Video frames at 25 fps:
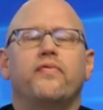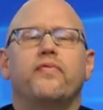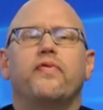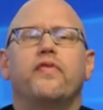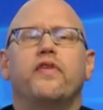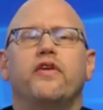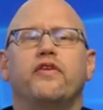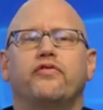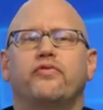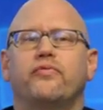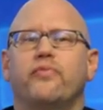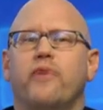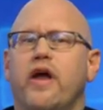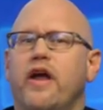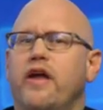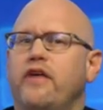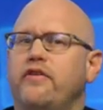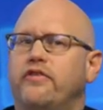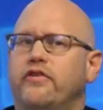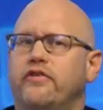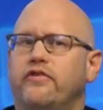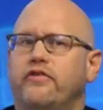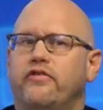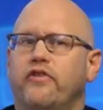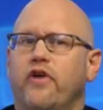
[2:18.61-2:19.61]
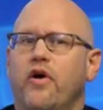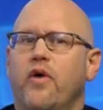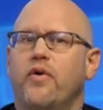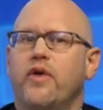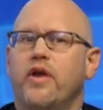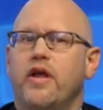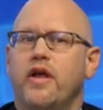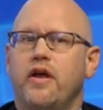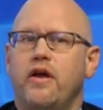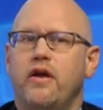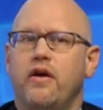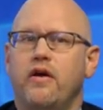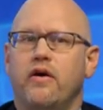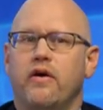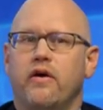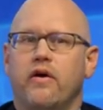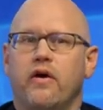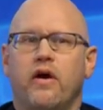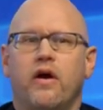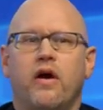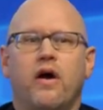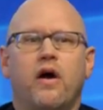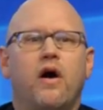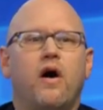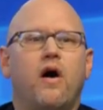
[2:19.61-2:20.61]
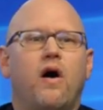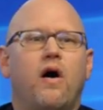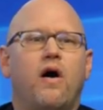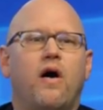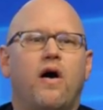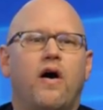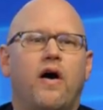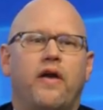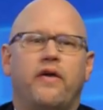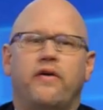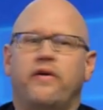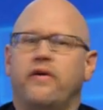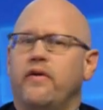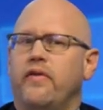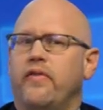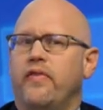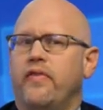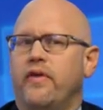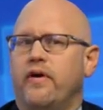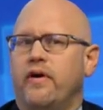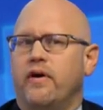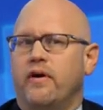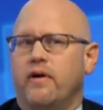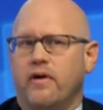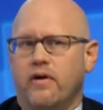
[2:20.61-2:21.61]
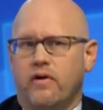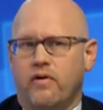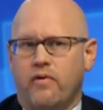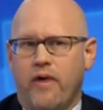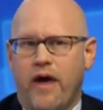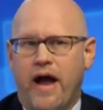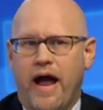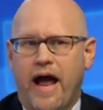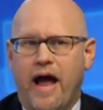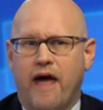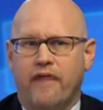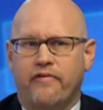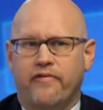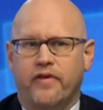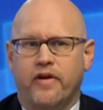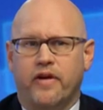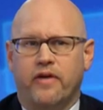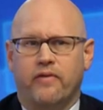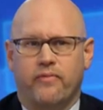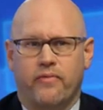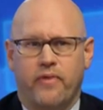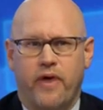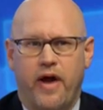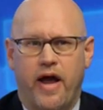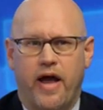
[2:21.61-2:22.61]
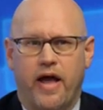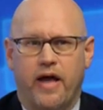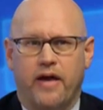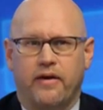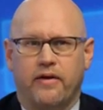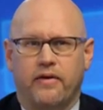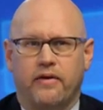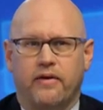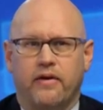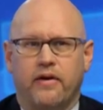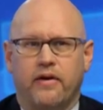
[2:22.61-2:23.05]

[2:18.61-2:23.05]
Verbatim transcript: This range is shown here on the graph in red.